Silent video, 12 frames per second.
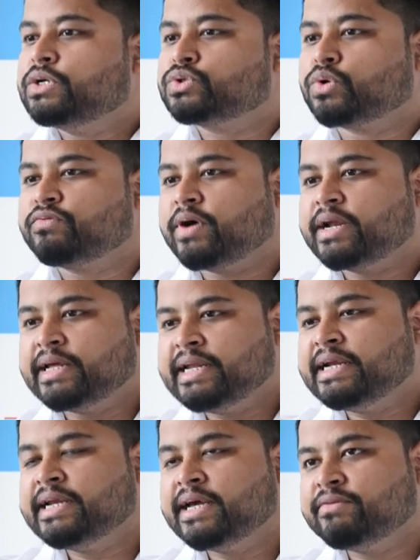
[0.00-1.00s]
so far
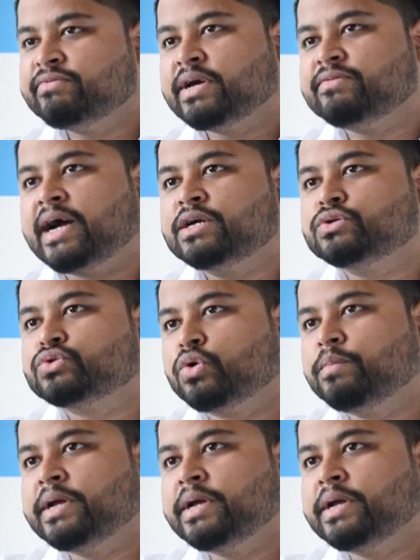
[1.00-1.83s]
in India we have had so